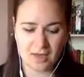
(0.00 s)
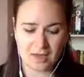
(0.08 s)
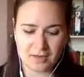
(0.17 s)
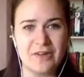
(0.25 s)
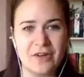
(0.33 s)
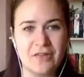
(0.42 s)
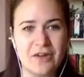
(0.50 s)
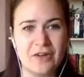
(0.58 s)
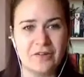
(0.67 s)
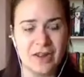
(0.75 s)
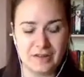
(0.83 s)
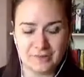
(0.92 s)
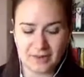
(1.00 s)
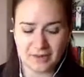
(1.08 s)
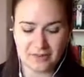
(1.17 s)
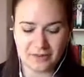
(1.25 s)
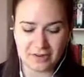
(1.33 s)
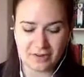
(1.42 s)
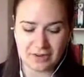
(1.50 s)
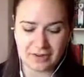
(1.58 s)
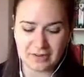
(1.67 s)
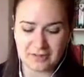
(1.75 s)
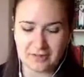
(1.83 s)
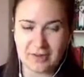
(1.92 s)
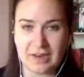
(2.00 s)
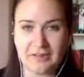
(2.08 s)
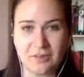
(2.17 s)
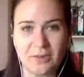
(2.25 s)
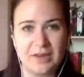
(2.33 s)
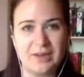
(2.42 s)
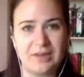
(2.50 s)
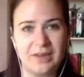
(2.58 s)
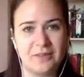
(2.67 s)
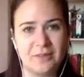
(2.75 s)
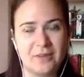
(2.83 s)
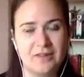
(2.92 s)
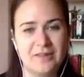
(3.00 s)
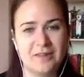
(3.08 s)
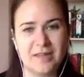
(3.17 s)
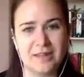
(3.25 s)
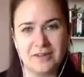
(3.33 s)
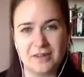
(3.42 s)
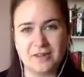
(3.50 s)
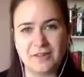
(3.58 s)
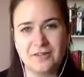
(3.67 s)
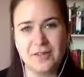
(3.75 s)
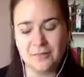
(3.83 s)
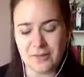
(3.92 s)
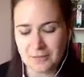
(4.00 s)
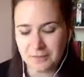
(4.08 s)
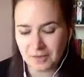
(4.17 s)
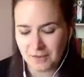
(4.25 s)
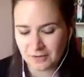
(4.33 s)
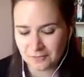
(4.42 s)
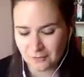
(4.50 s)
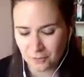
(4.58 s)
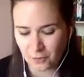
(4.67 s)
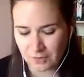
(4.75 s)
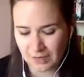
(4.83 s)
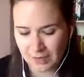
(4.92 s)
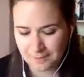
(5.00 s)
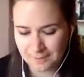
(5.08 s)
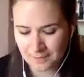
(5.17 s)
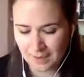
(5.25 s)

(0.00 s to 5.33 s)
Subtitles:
You know that our next session is next week, next Wednesday, the 9th of September at 4 p.m.